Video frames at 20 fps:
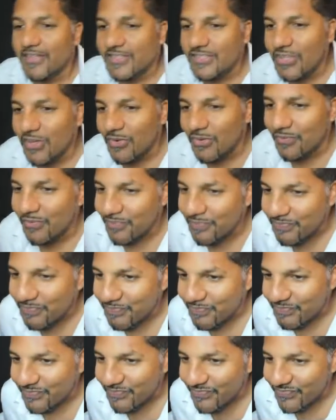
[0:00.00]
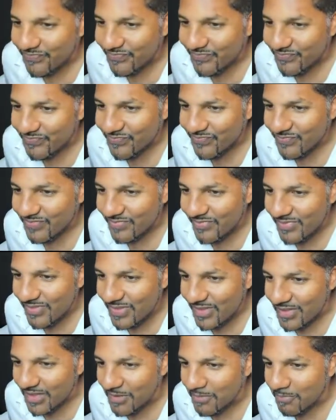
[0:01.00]
So,
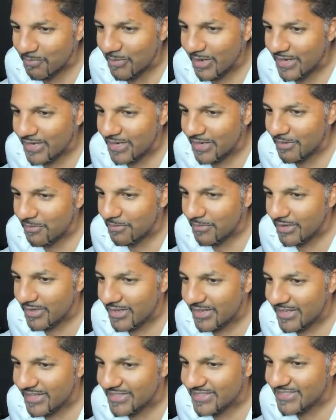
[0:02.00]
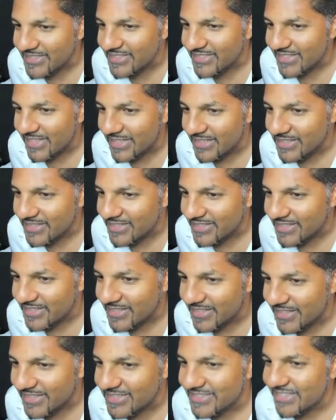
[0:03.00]
Madam,
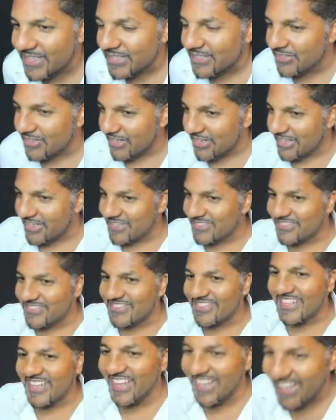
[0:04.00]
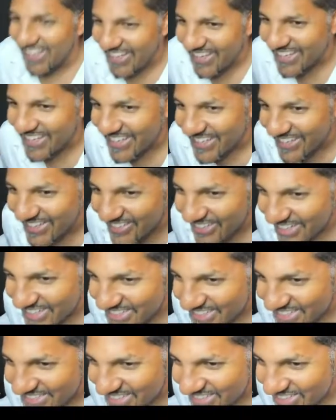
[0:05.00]
etc. Hey,
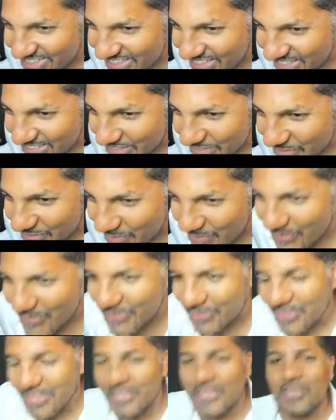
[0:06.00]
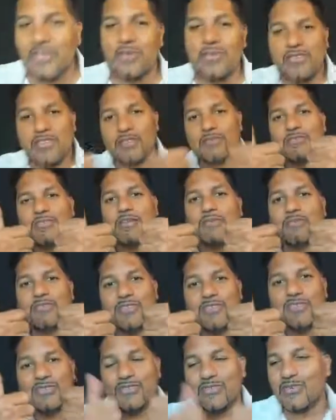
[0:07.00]
great to see you. Thank you. Thumbs up
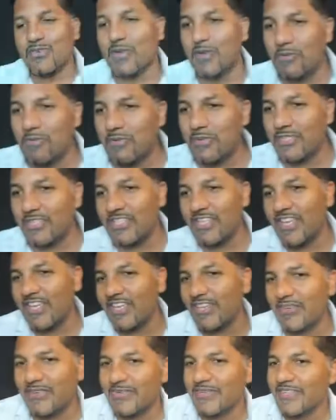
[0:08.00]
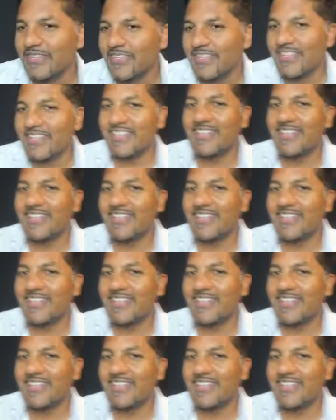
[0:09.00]
to you too. Appreciate you.